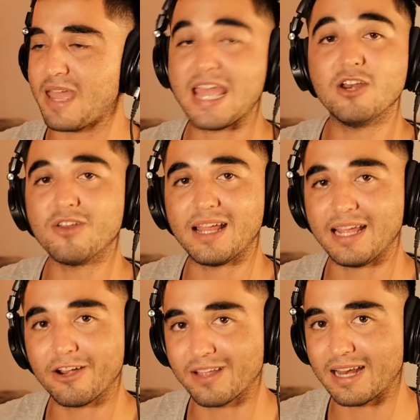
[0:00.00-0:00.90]

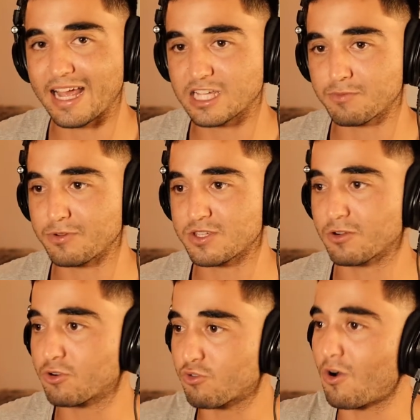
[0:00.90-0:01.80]
internet experts
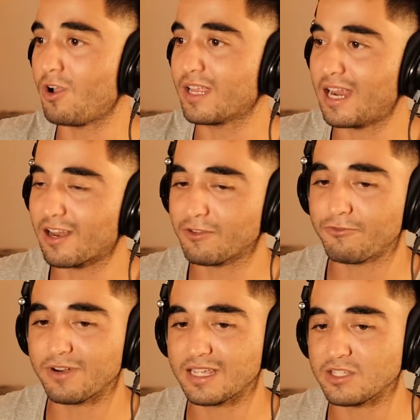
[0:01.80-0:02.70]
start crawling out of the
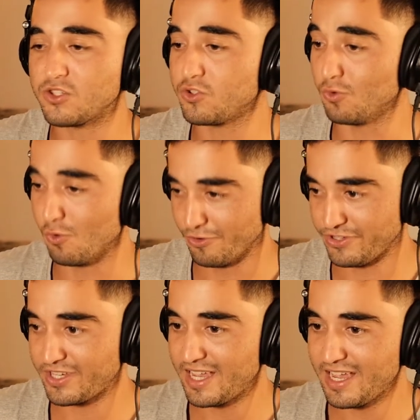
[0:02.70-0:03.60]
freaking
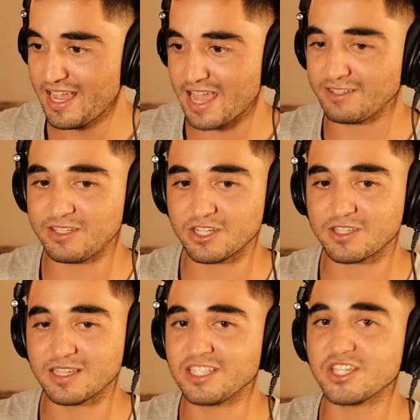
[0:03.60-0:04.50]
sewers, and
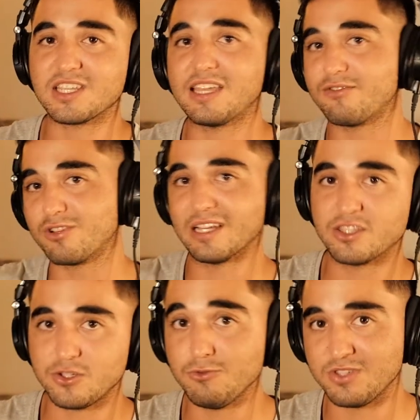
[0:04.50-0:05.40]
just to give their
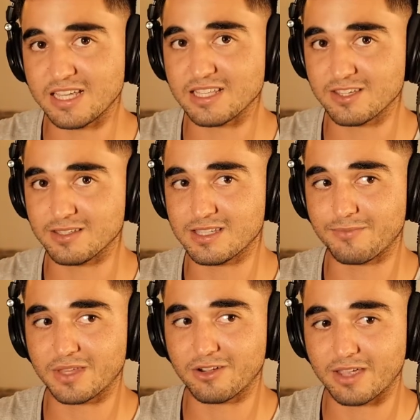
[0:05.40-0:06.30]
like 2 cents on
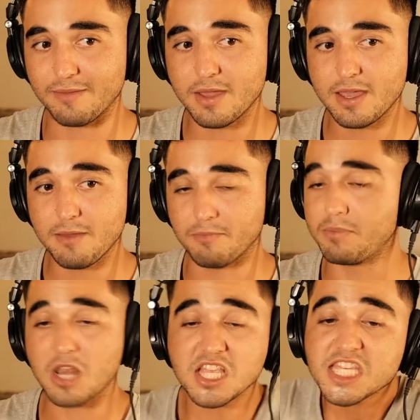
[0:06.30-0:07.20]
something, okay?
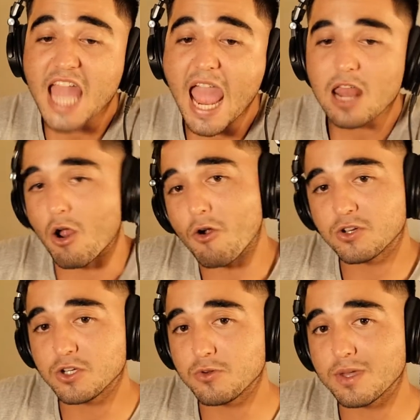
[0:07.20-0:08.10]
But Stan,
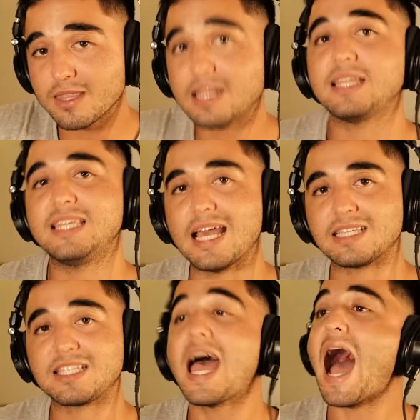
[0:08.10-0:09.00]
aren't you doing that?
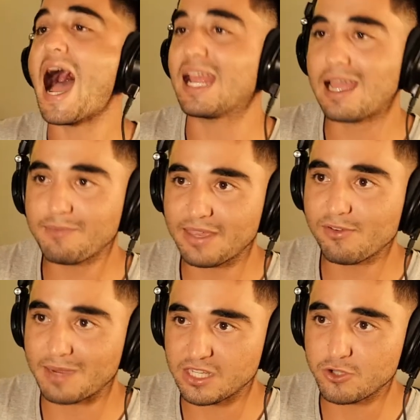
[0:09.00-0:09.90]
Yes, I am
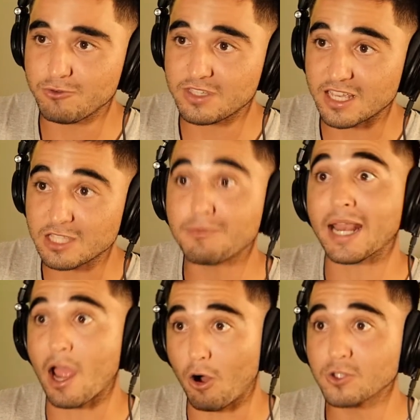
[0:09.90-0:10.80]
giving my 2 cents,
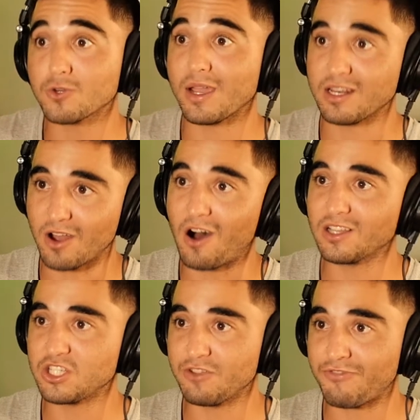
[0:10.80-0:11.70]
but I also
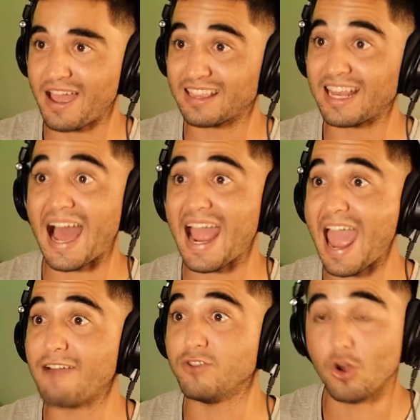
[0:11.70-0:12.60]
acknowledge the fact that I
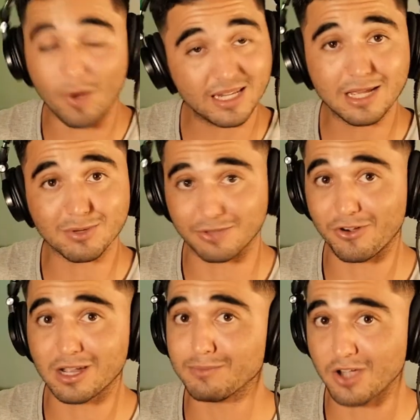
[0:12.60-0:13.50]
have no idea what the
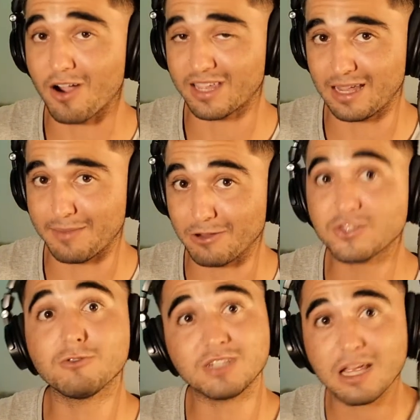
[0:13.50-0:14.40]
fuck I'm talking
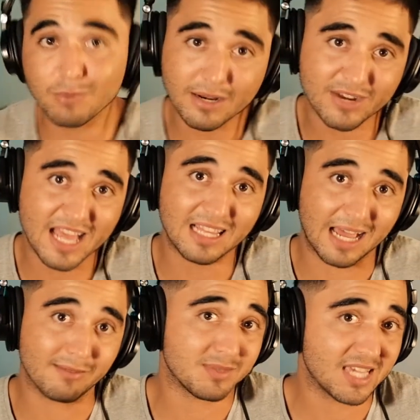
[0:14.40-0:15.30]
about. So take whatever the hell
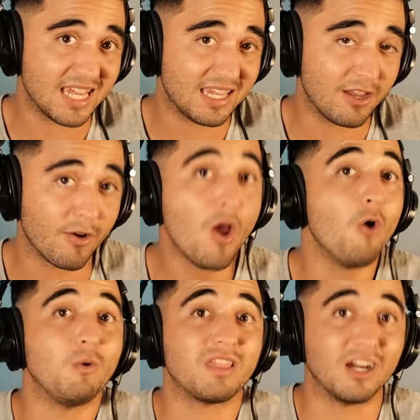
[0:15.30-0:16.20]
I'm saying here
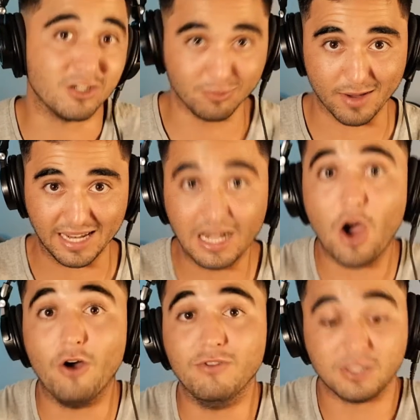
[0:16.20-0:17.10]
with a grain
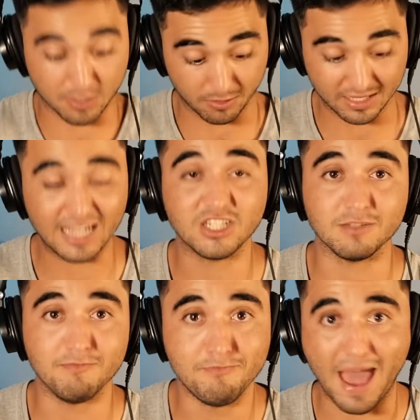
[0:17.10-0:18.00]
of salt. I
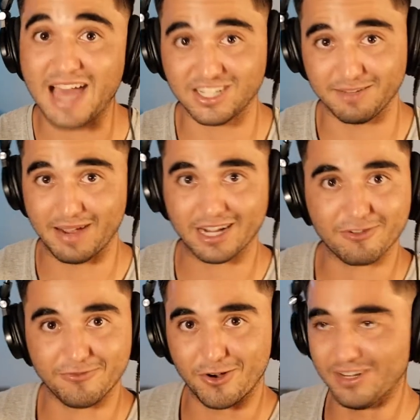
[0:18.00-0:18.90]
just bashed the
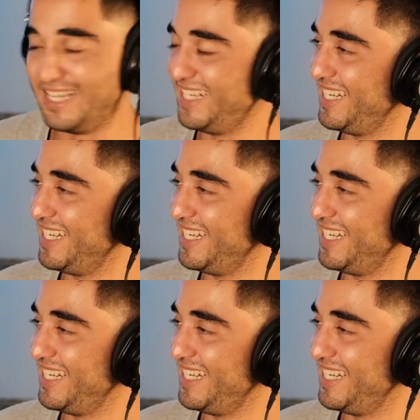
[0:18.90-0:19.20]
microphone.